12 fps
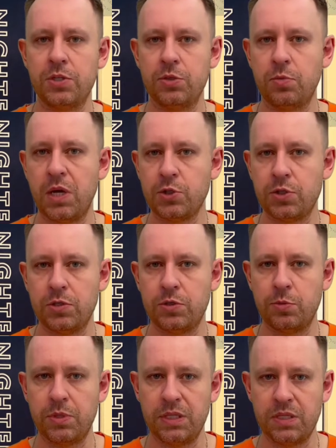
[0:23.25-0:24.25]
and the Russians
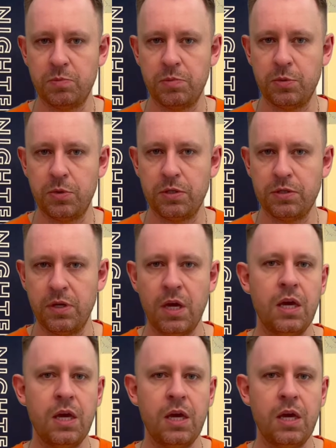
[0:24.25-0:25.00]
during this period